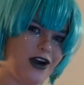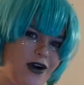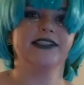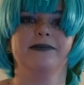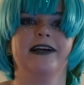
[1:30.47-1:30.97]

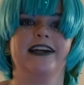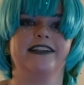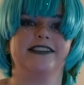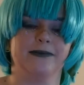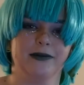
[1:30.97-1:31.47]
Cosplay in
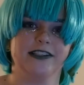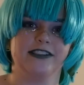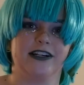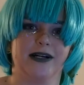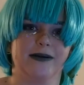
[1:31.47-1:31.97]
its
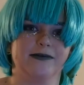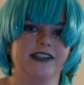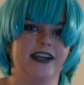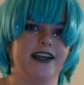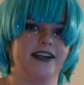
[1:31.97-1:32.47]
simplest
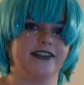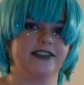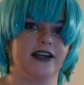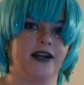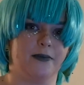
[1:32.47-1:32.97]
terms
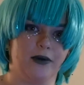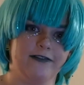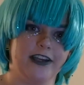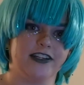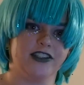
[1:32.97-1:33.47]
is an
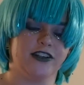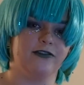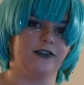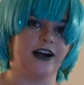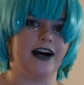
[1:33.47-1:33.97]
abbreviation
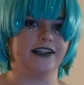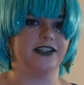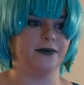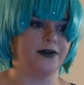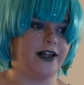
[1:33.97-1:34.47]
for
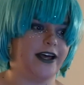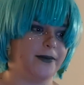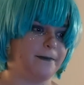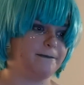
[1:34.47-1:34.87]
costume play.